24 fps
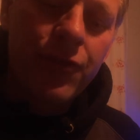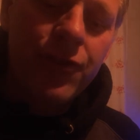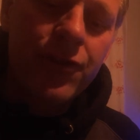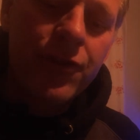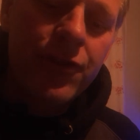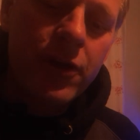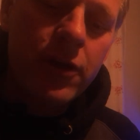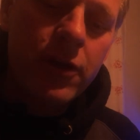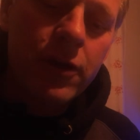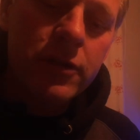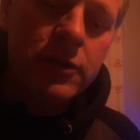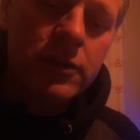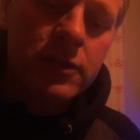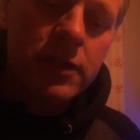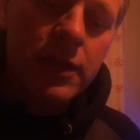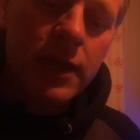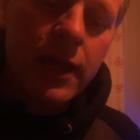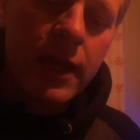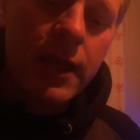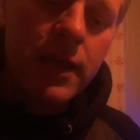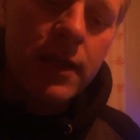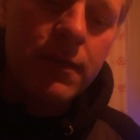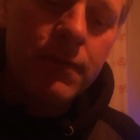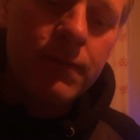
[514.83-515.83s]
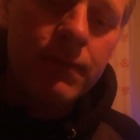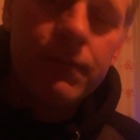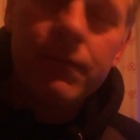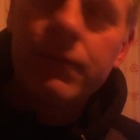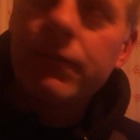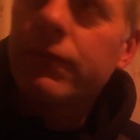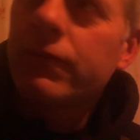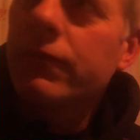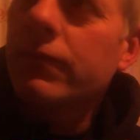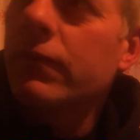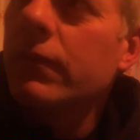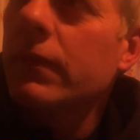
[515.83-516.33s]
Thursday,
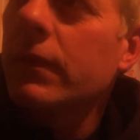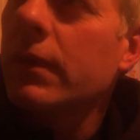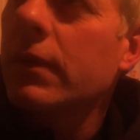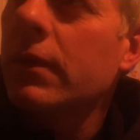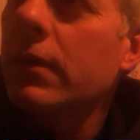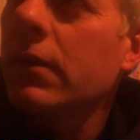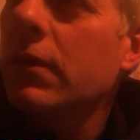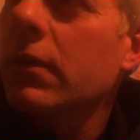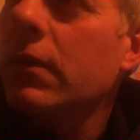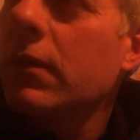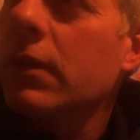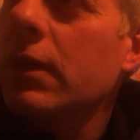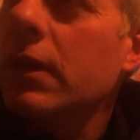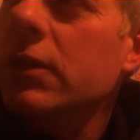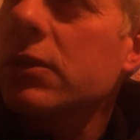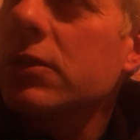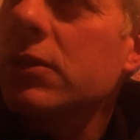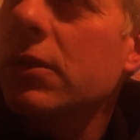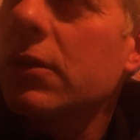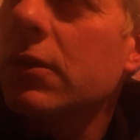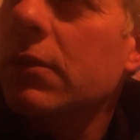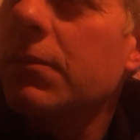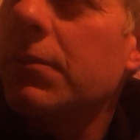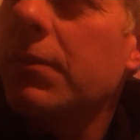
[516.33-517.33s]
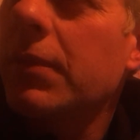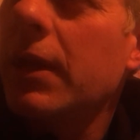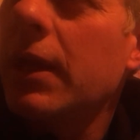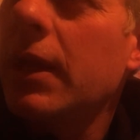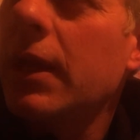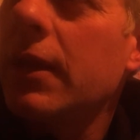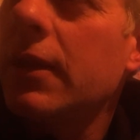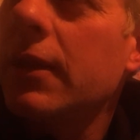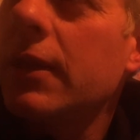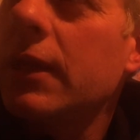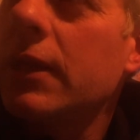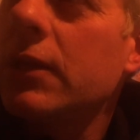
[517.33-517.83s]
that's going to
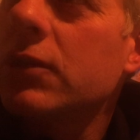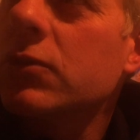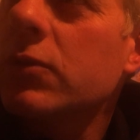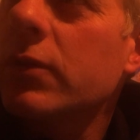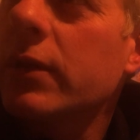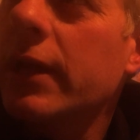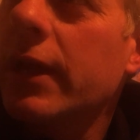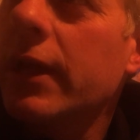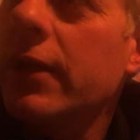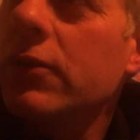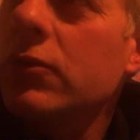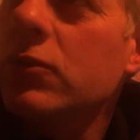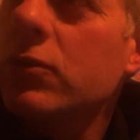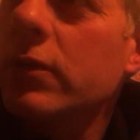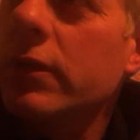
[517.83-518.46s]
be the 28th,